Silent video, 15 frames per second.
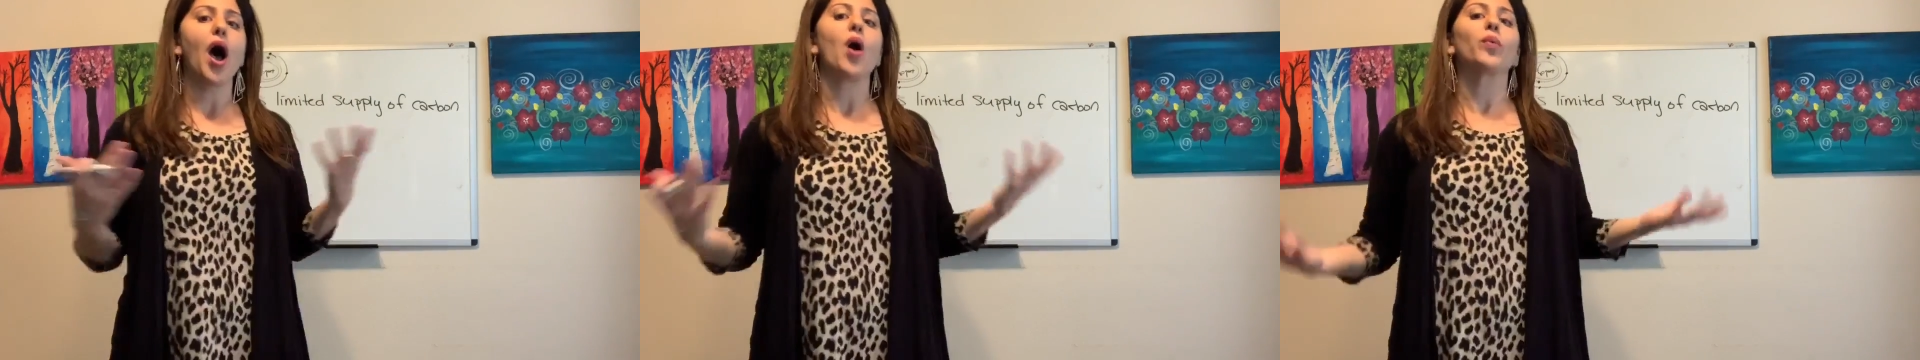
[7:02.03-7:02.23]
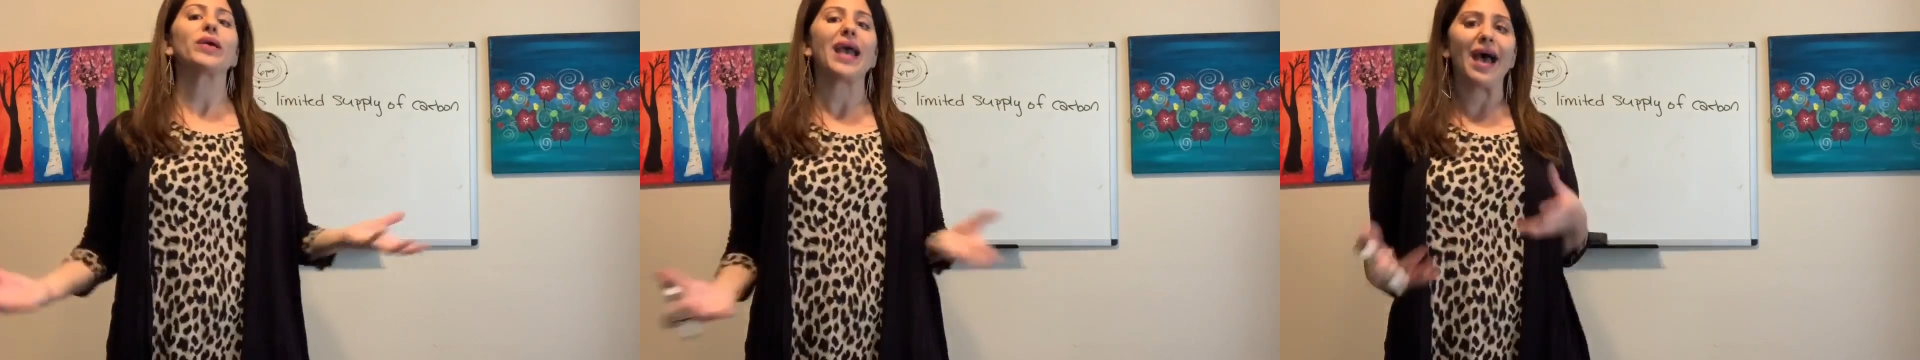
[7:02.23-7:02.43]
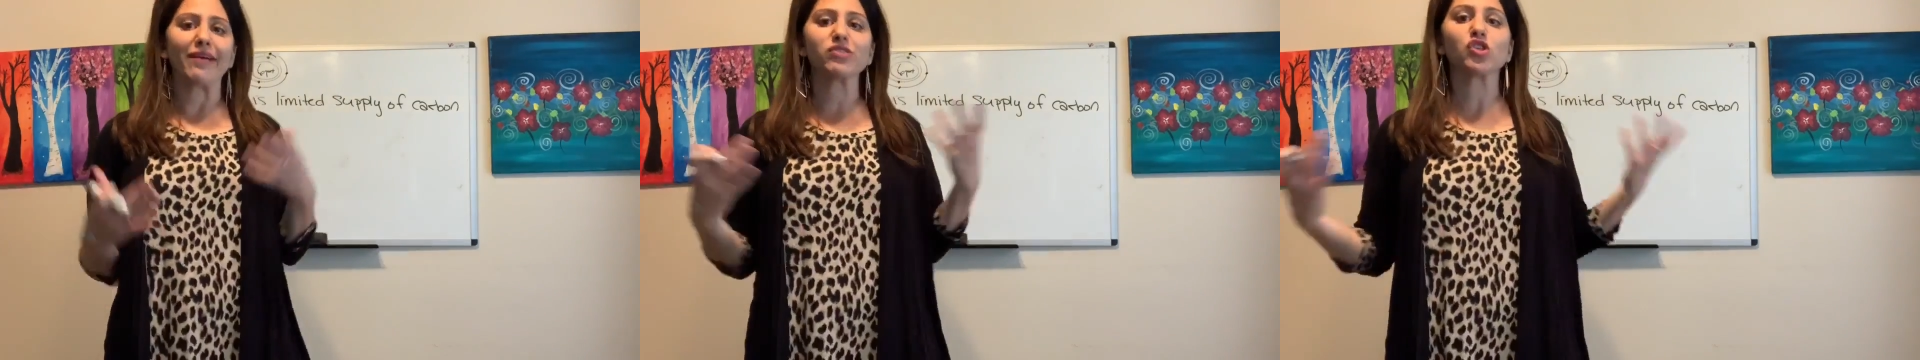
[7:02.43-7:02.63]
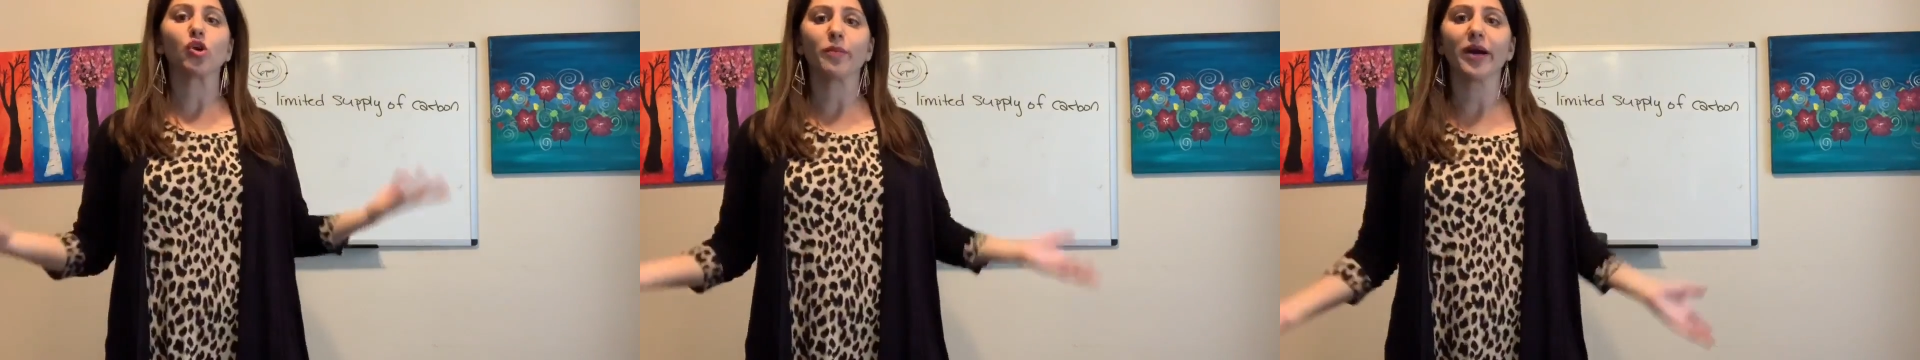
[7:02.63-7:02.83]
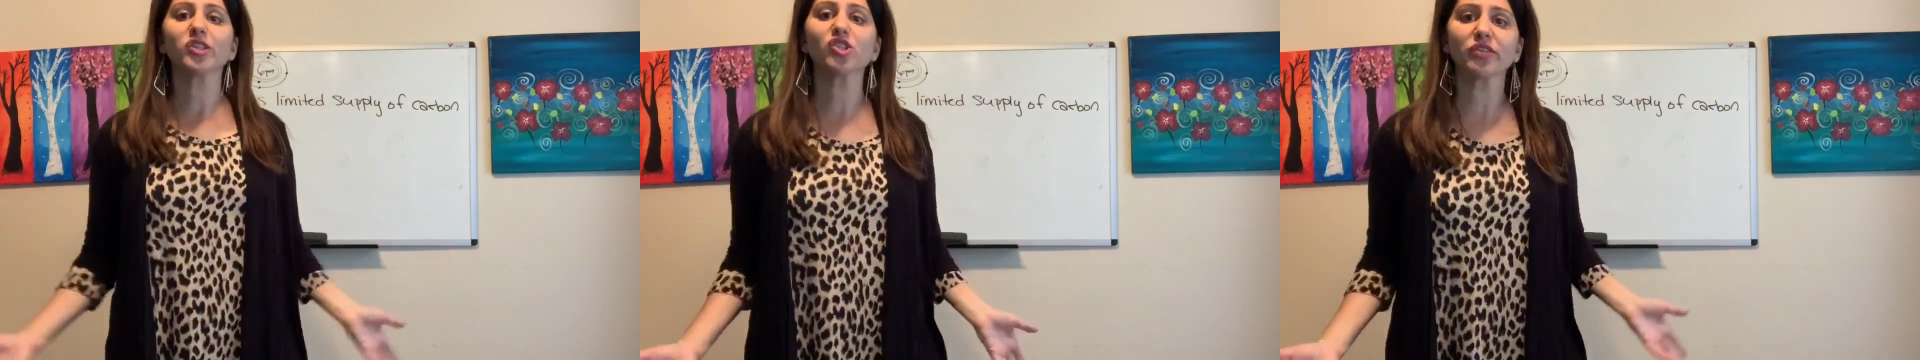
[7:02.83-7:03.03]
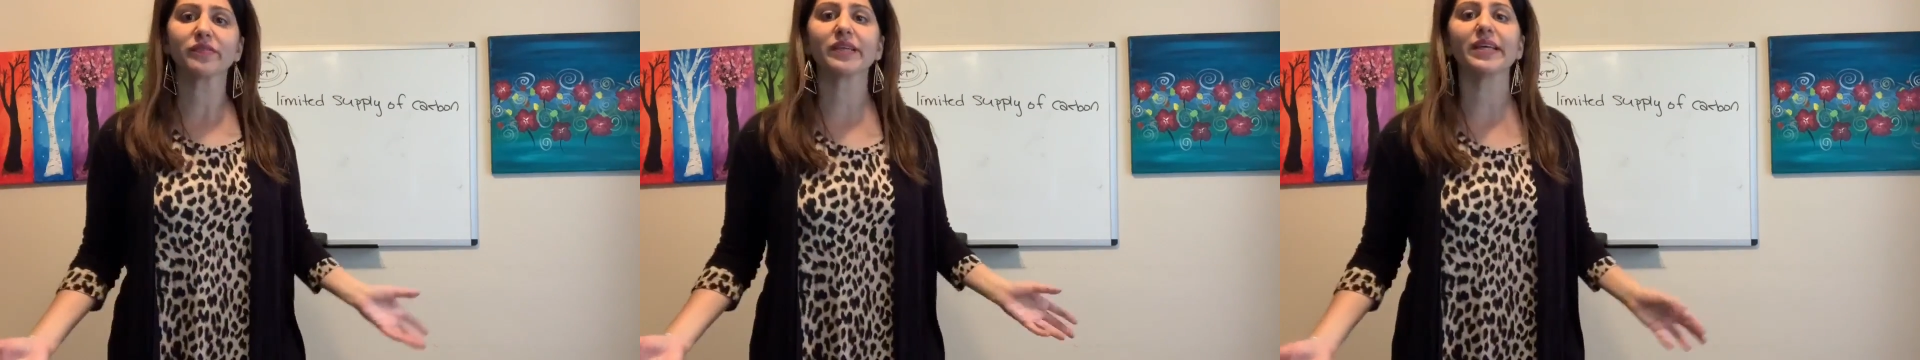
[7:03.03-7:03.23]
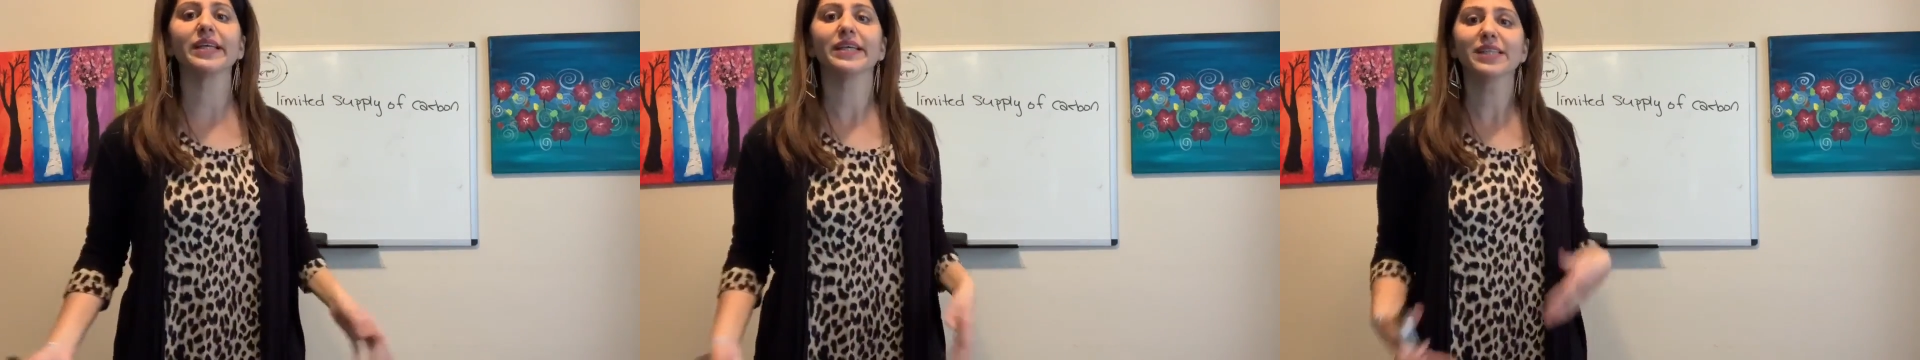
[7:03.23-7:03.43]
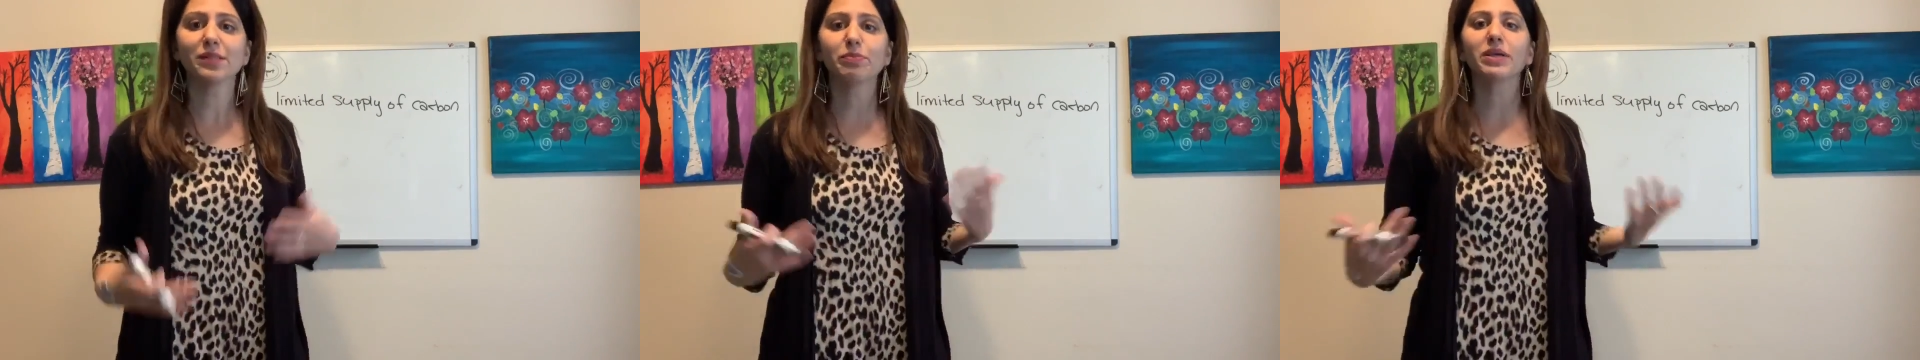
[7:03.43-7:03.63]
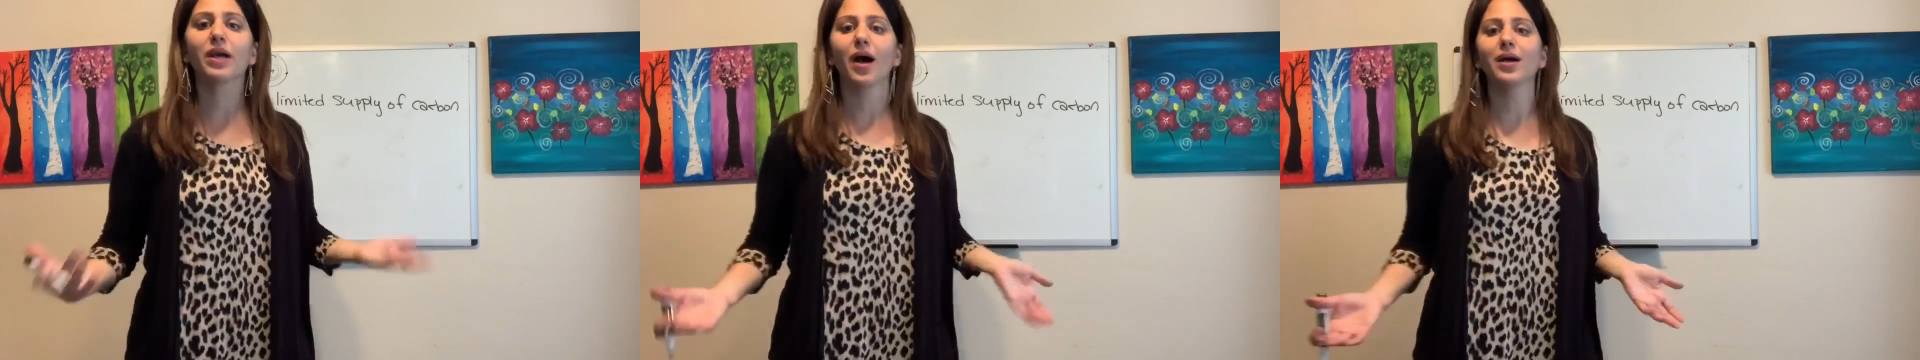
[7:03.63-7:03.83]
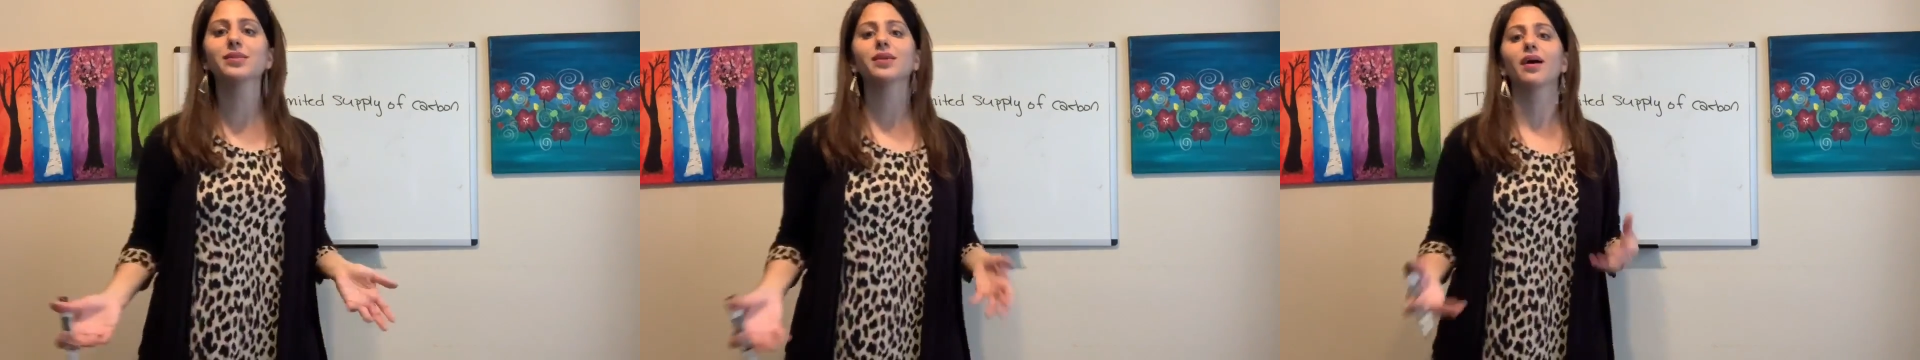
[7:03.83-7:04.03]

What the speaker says: we have so much of it is because